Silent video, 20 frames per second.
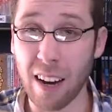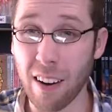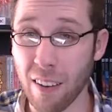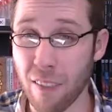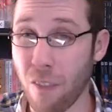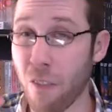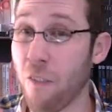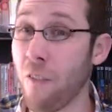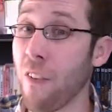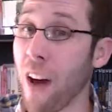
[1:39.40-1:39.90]

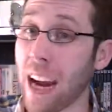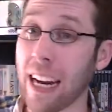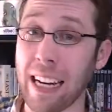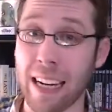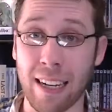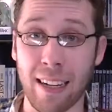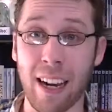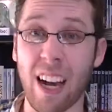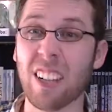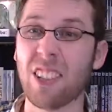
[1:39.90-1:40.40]

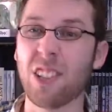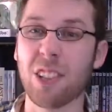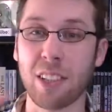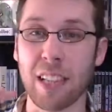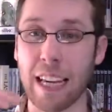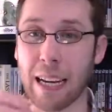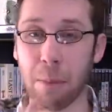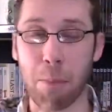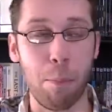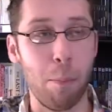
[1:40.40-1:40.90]
fighting, not just
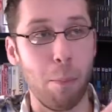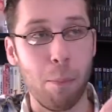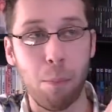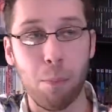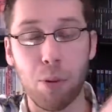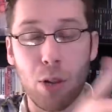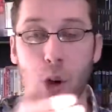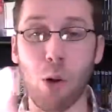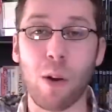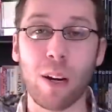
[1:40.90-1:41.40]
like
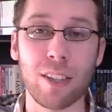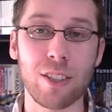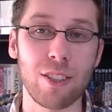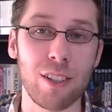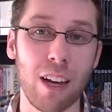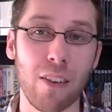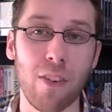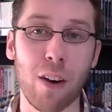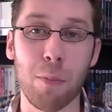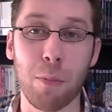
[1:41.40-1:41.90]
blowing
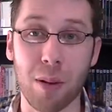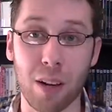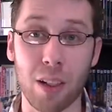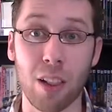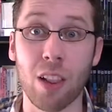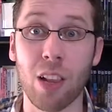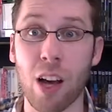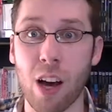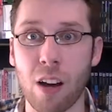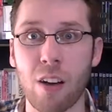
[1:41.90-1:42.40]
stuff up, but a
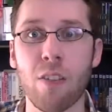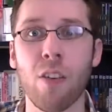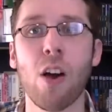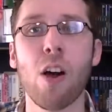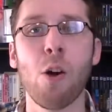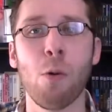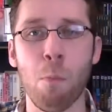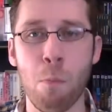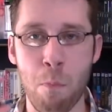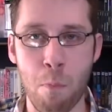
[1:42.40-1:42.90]
lot of
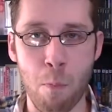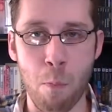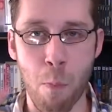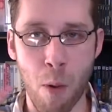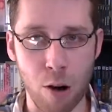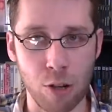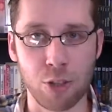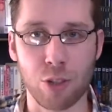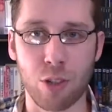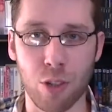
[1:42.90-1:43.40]

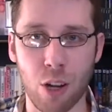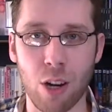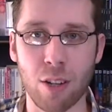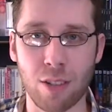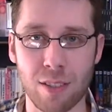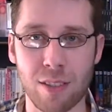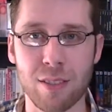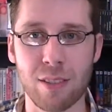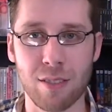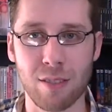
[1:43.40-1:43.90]
martial
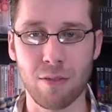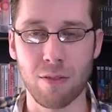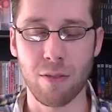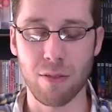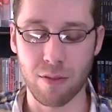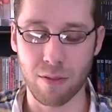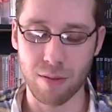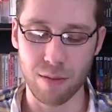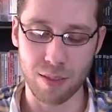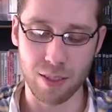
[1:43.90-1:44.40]
arts
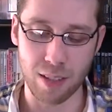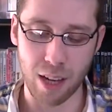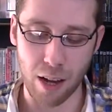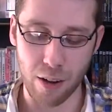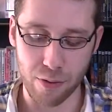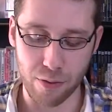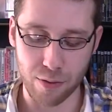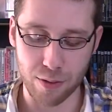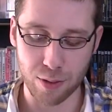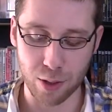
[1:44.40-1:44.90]

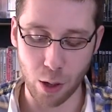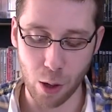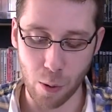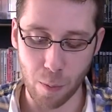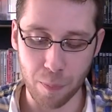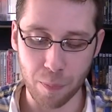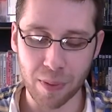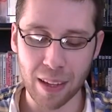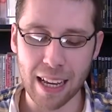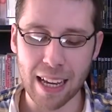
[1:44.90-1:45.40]
stuff.
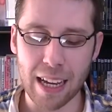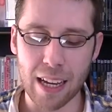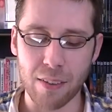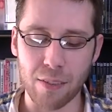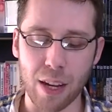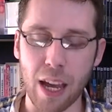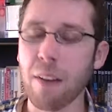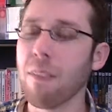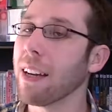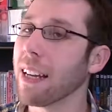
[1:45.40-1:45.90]
So
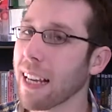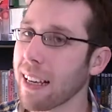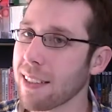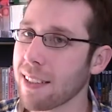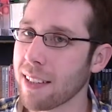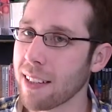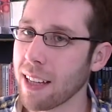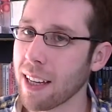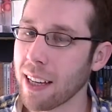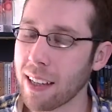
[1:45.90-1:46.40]
if you haven't
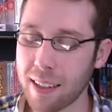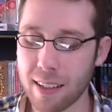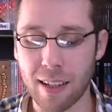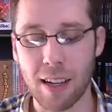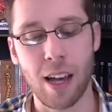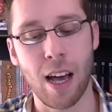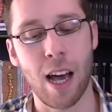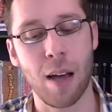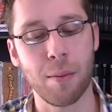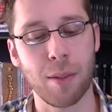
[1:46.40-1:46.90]
guessed it yet,
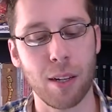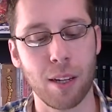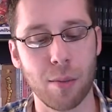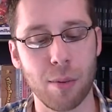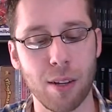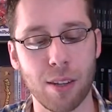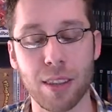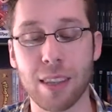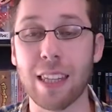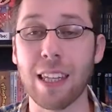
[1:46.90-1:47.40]
I'm talking about